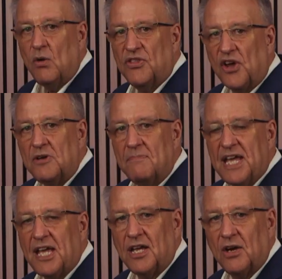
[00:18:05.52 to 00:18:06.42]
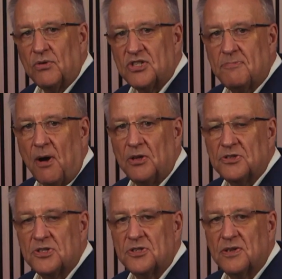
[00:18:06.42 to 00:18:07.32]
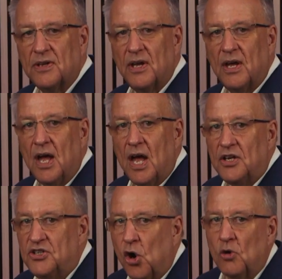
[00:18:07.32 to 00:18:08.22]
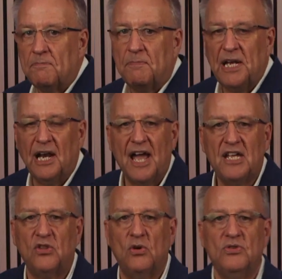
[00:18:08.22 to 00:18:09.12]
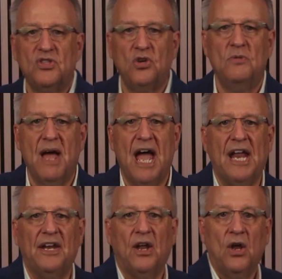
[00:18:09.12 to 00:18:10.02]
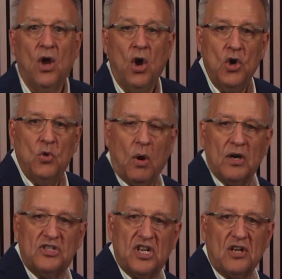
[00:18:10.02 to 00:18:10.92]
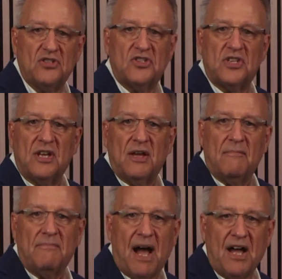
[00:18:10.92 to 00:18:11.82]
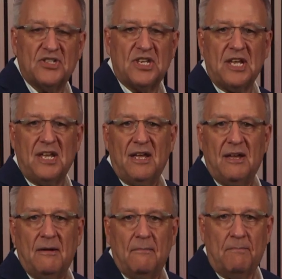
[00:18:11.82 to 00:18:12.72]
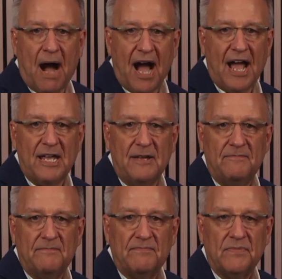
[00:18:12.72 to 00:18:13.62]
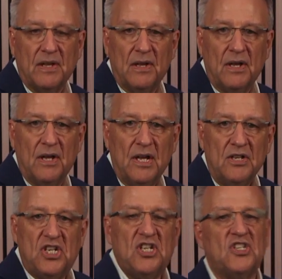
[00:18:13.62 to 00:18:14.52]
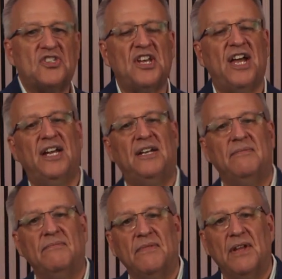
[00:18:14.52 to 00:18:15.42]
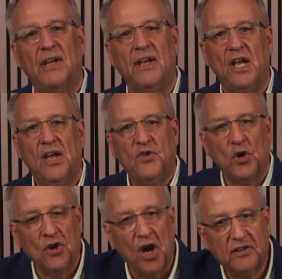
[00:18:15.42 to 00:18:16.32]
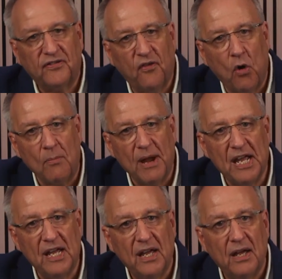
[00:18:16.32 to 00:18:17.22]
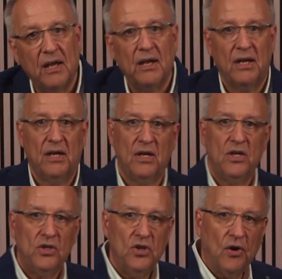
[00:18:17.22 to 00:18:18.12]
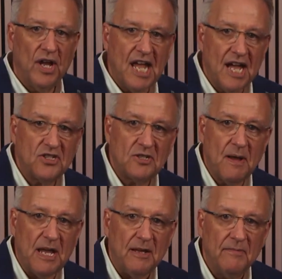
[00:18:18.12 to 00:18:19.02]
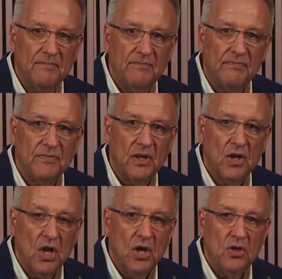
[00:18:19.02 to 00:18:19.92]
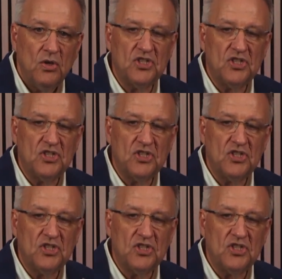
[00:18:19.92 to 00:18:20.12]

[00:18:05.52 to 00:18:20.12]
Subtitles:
without making a response. Don't be like those two men who were just passing by. Jesus said, if you're not for me, you're against me. You